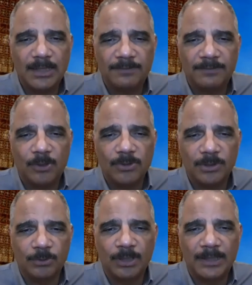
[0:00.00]
get folks
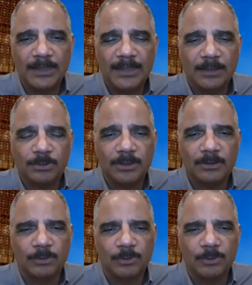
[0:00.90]
to run in critical